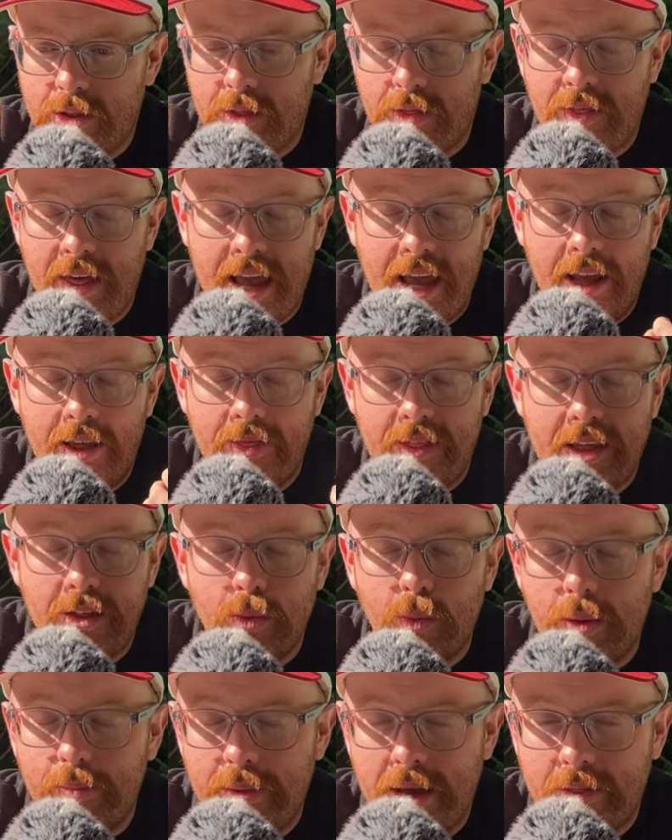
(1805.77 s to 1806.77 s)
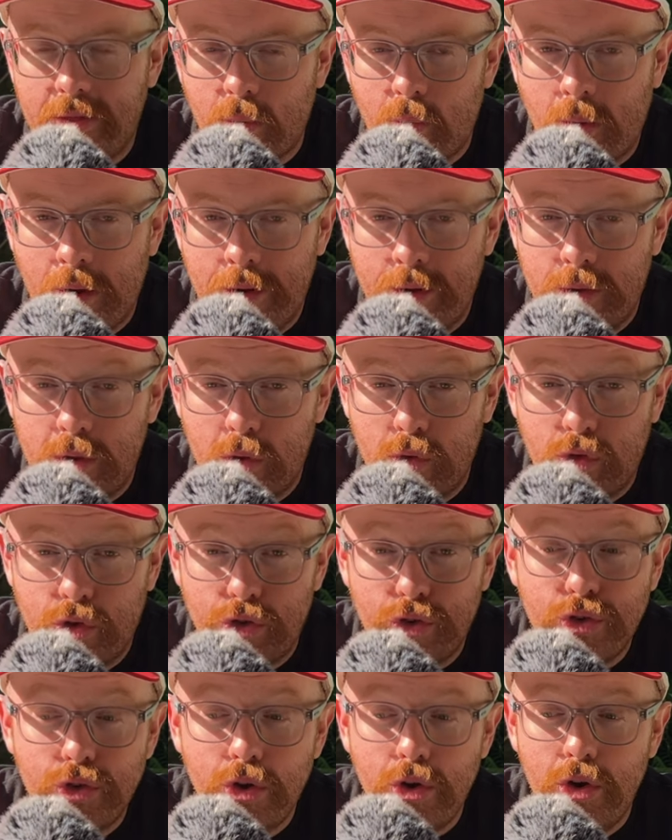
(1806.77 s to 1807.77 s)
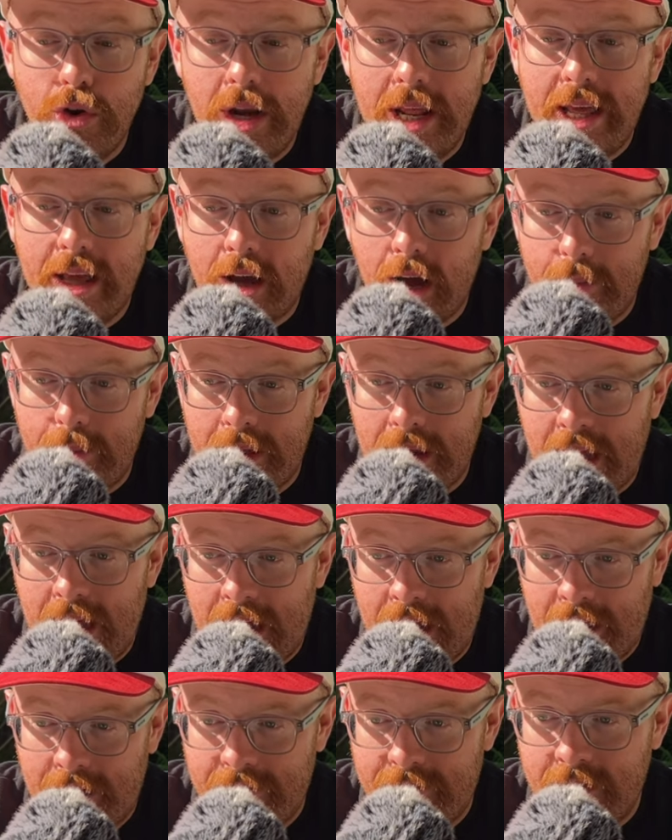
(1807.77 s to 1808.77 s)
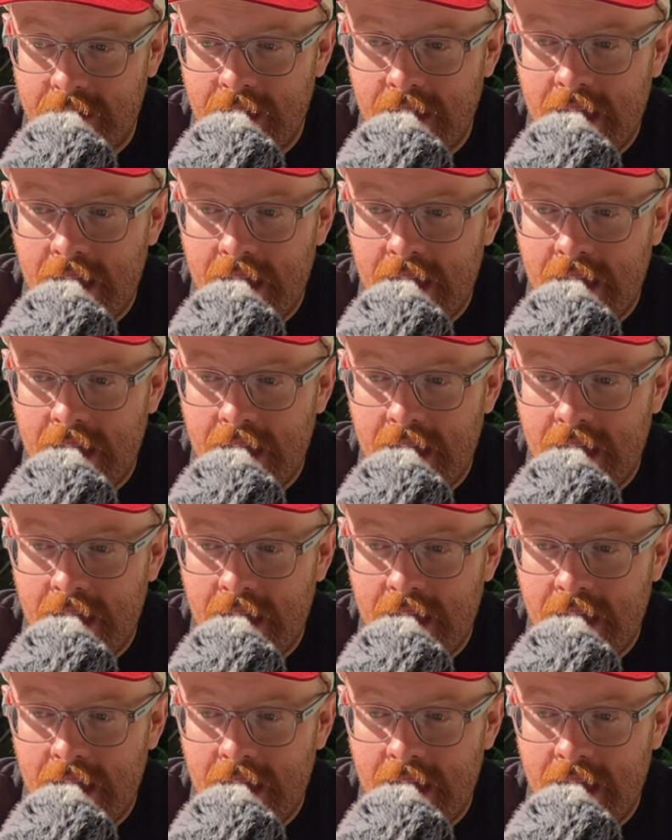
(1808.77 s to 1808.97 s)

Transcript: They these are what make the words truly come alive,